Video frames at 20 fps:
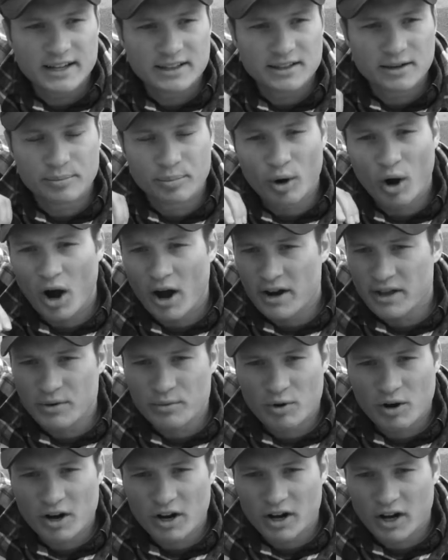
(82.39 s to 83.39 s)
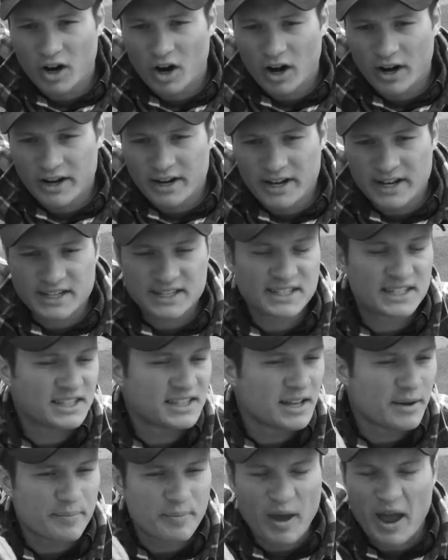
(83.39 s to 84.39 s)
the body work on this,
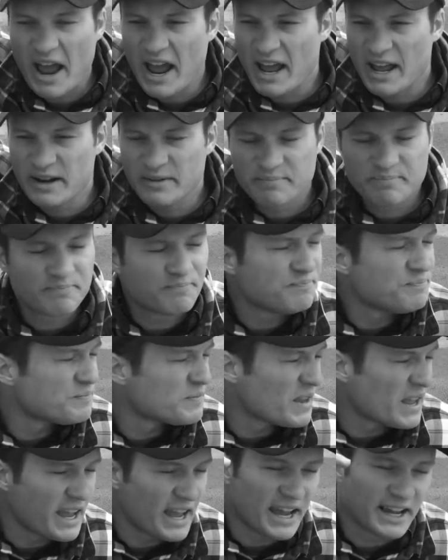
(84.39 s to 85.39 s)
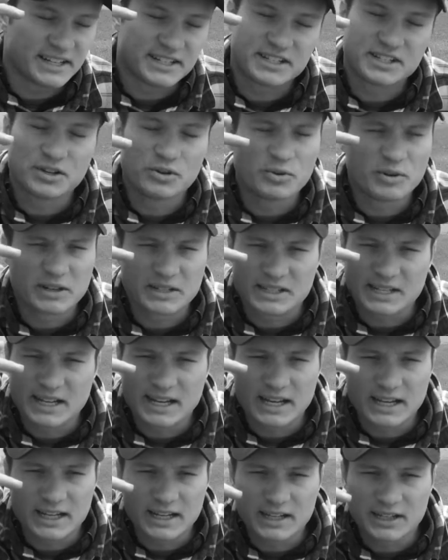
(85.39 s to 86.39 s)
the paint, it's to a
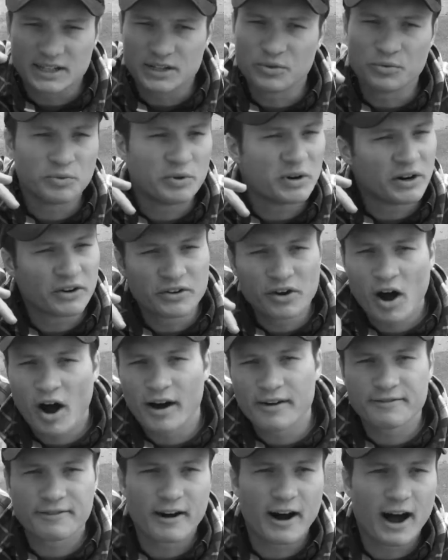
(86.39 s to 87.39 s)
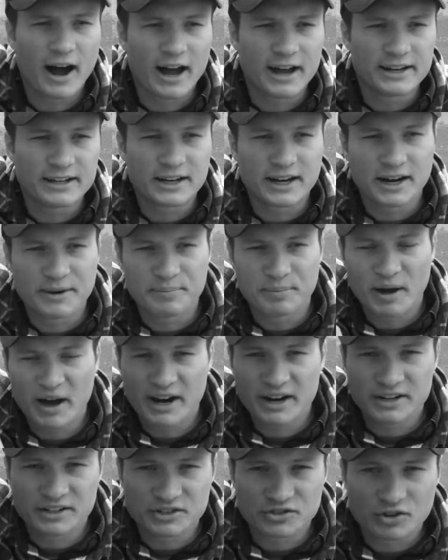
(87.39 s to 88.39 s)
T. You will not find a
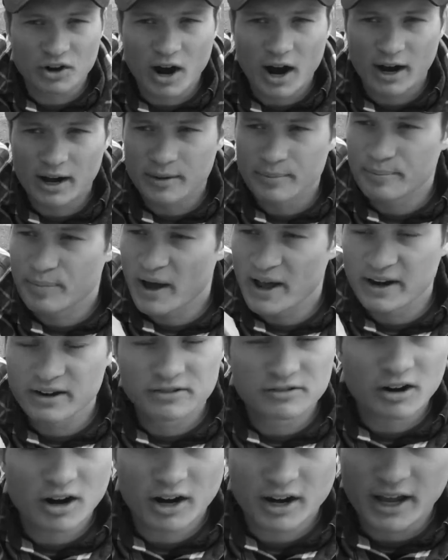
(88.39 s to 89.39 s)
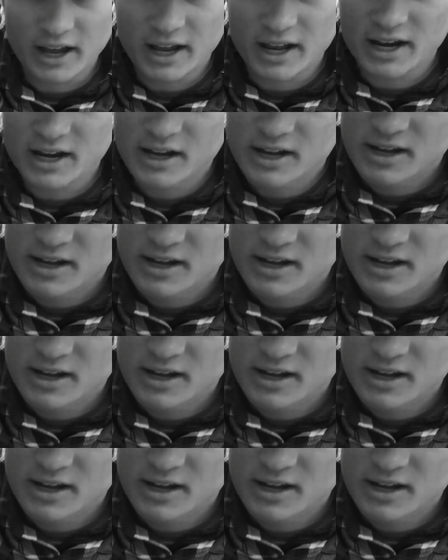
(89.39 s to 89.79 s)
better truck, better looking,